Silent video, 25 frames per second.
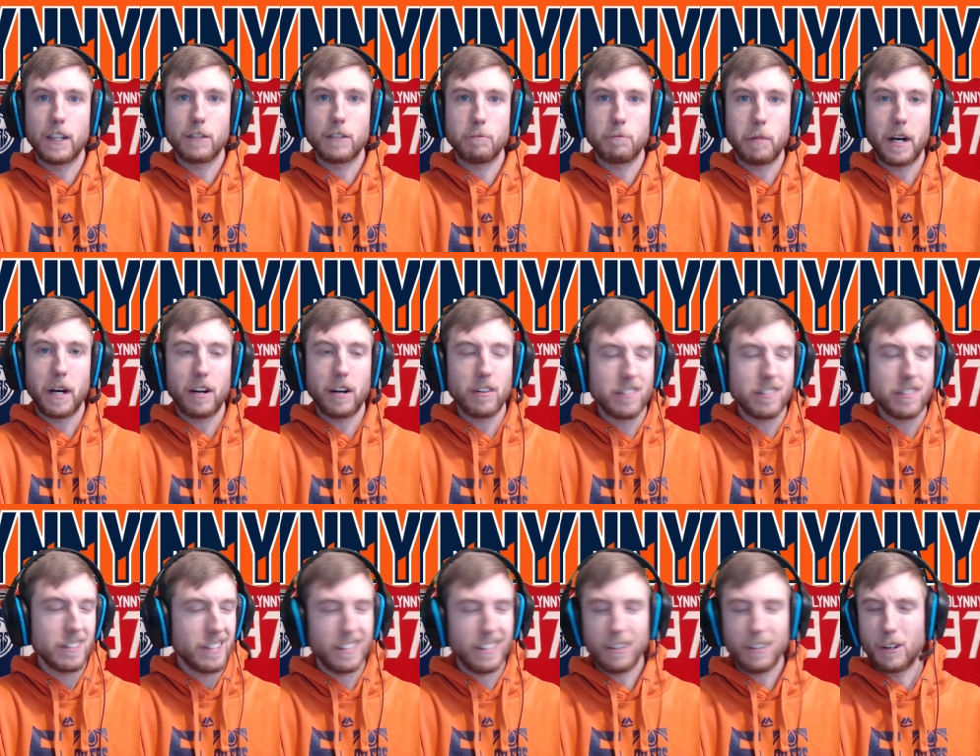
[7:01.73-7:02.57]

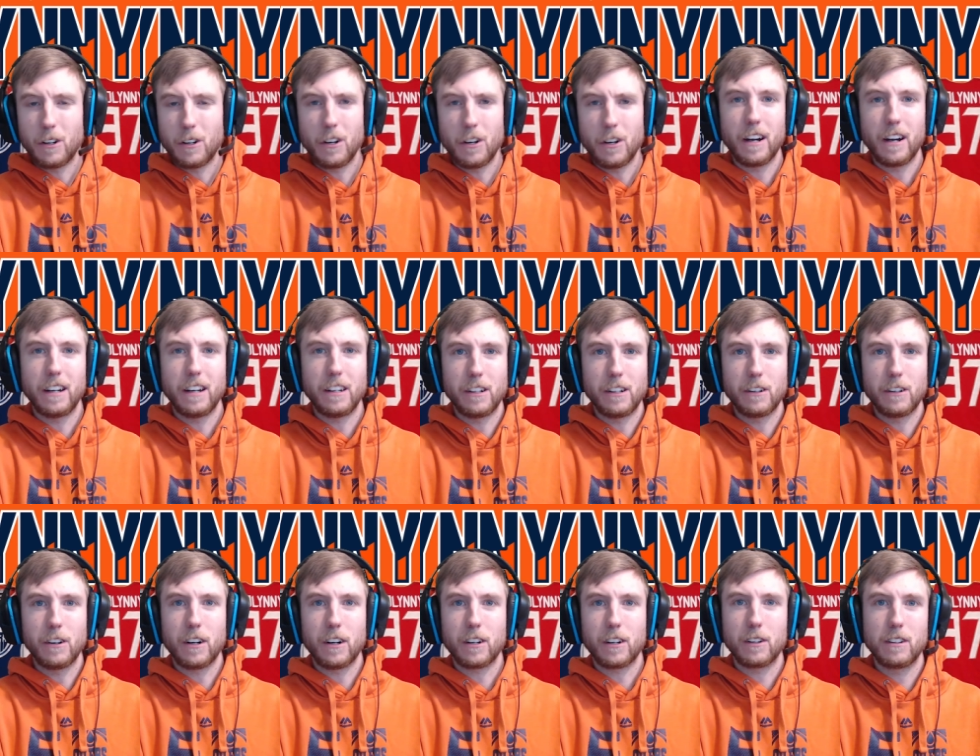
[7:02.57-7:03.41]
pairs. You're not
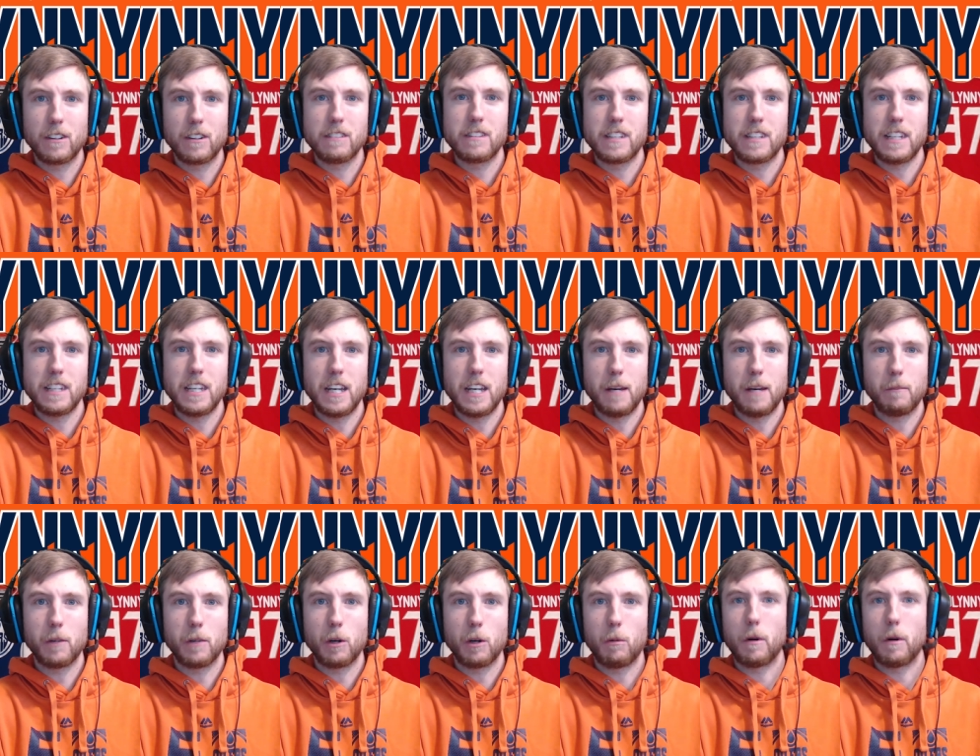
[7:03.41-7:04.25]
going to see
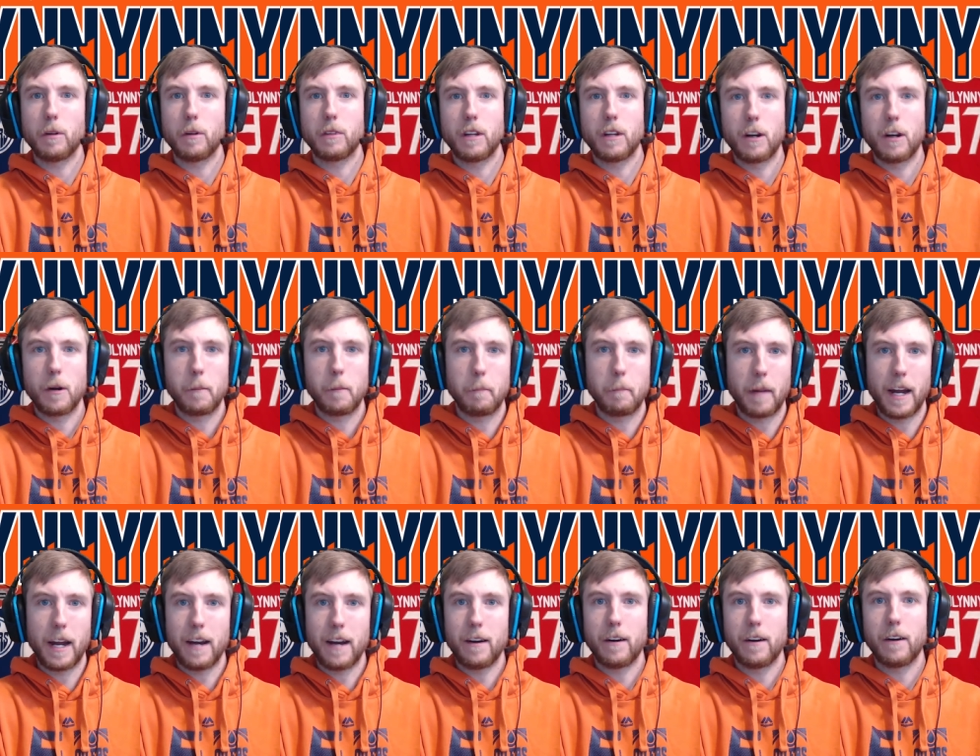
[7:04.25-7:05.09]
him go out there and
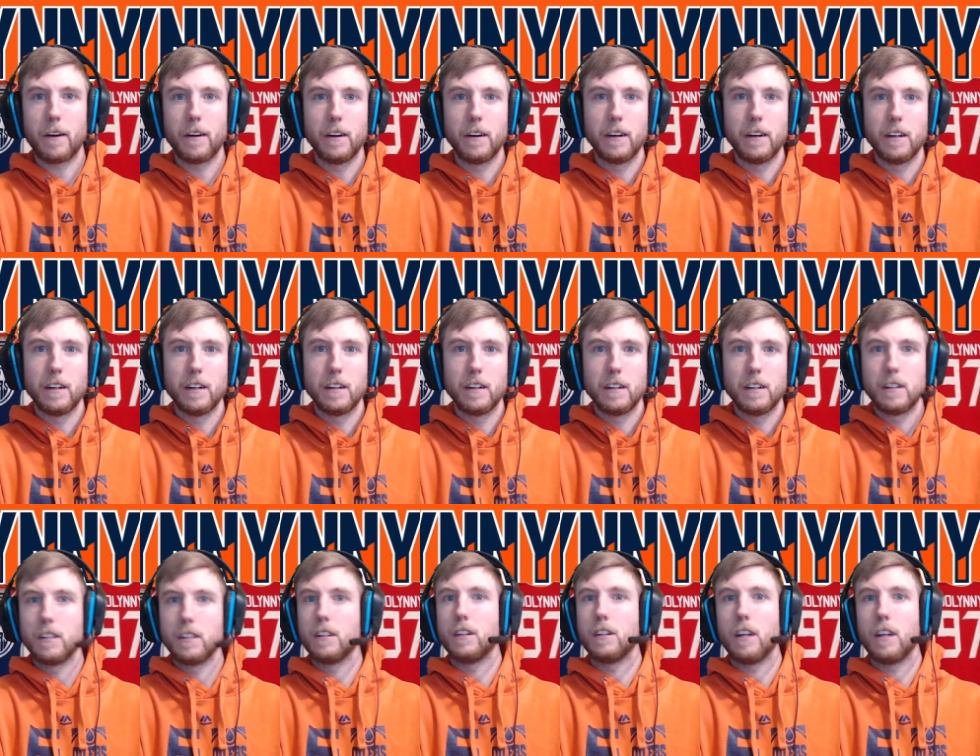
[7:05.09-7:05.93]
pair
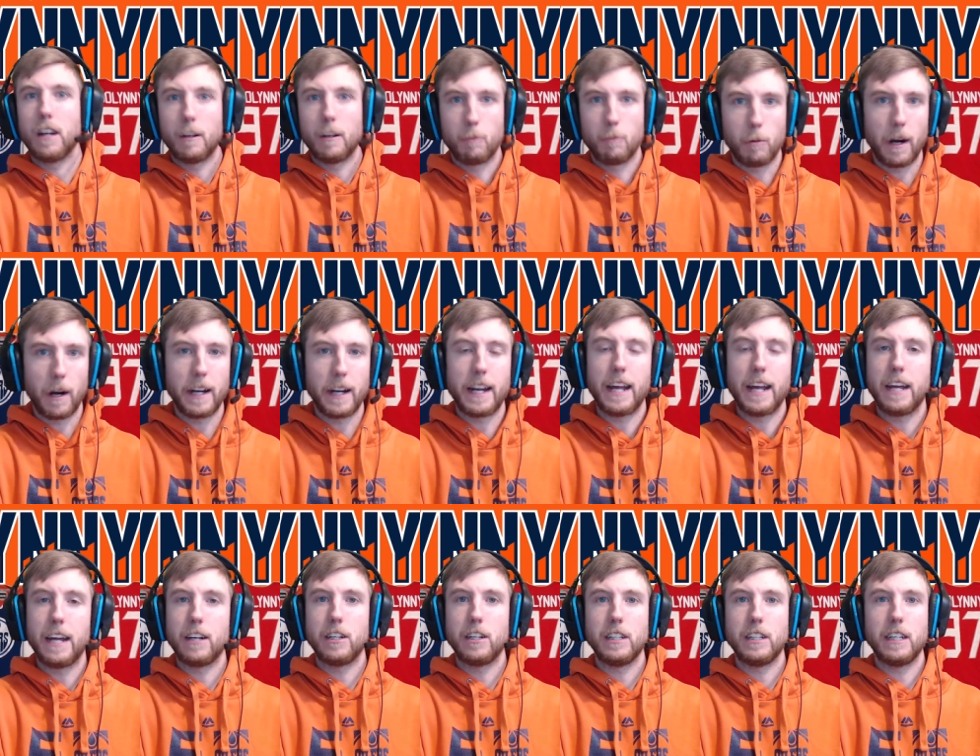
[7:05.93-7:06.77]
a
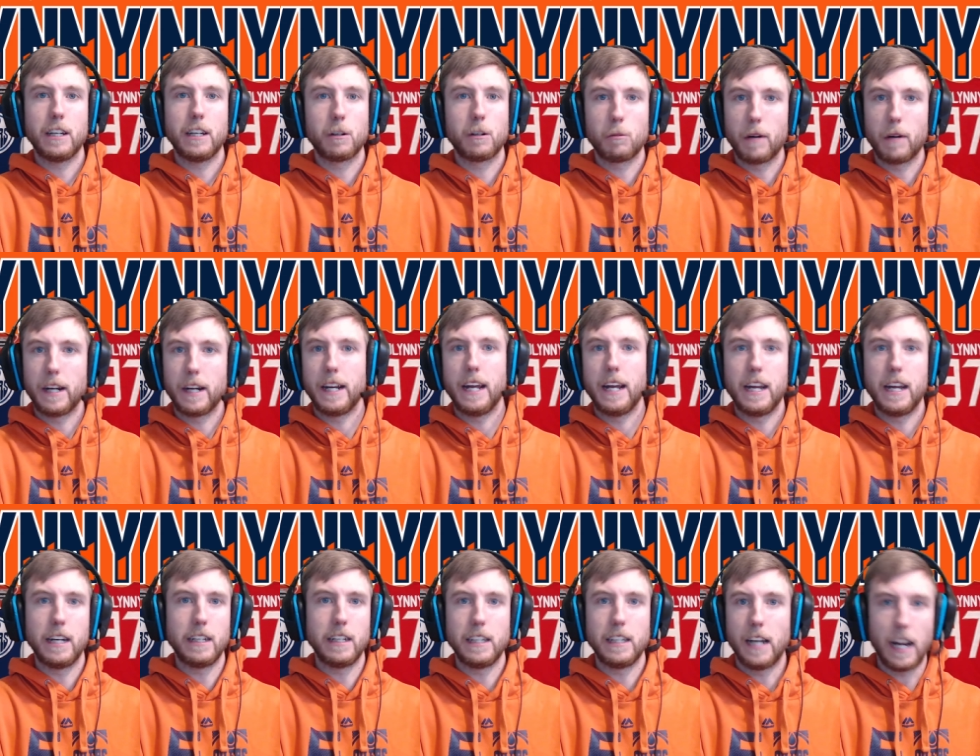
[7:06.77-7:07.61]
right-hand D and a
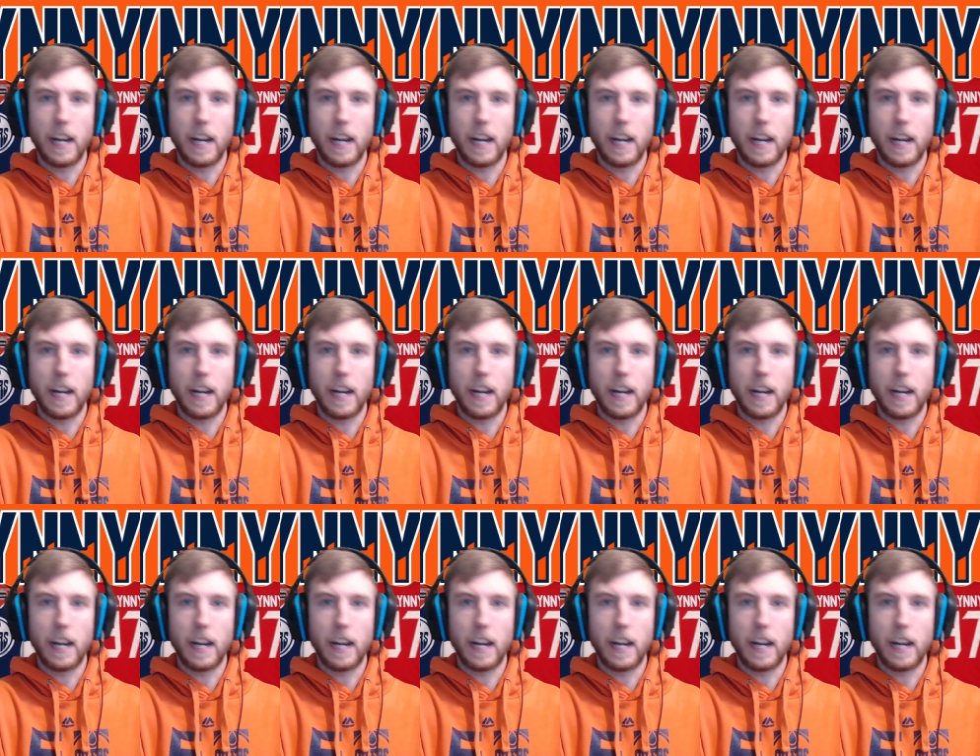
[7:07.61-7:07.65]
right-hand D.